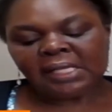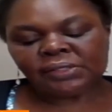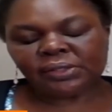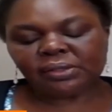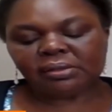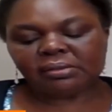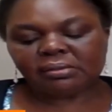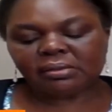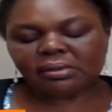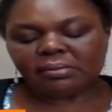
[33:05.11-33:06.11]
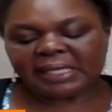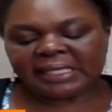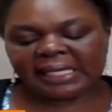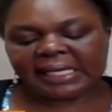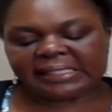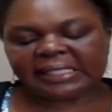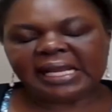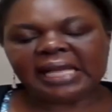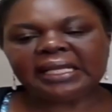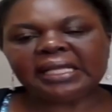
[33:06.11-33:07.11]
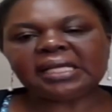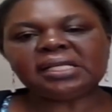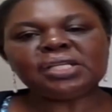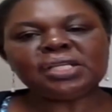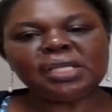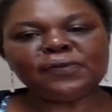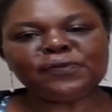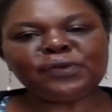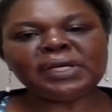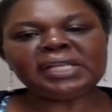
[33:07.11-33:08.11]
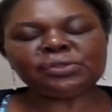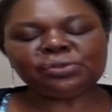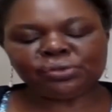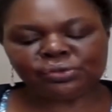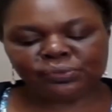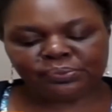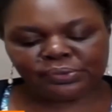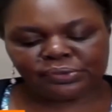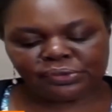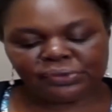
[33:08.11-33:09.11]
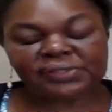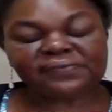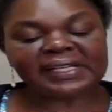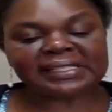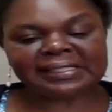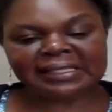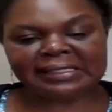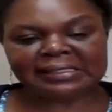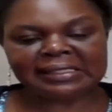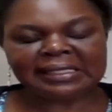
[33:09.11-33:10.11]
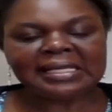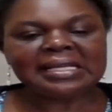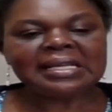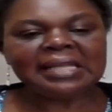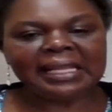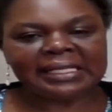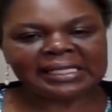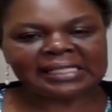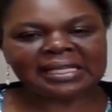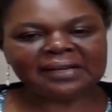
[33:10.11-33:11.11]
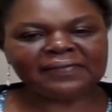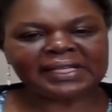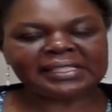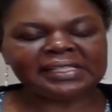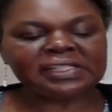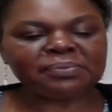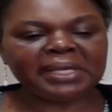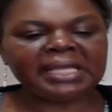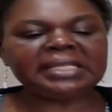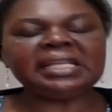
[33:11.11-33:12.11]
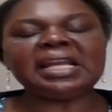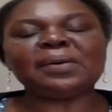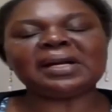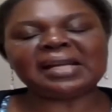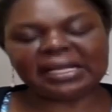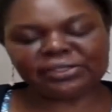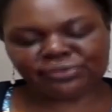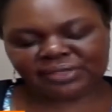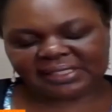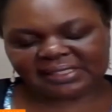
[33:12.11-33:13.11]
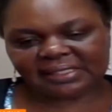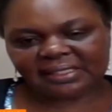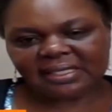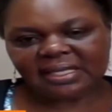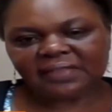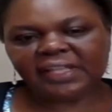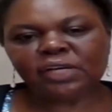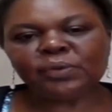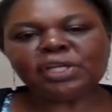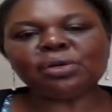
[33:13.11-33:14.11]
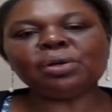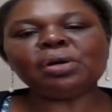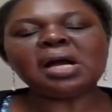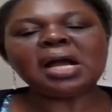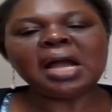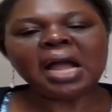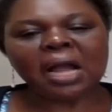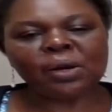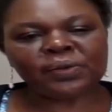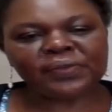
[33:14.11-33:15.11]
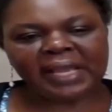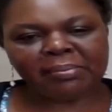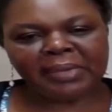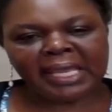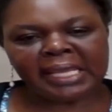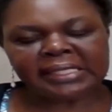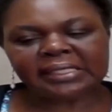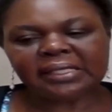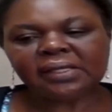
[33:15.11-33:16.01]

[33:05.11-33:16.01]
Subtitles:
So, but like I said earlier, if we are to use vaccines, let us have vaccines made in our countries. Then we know how they are made.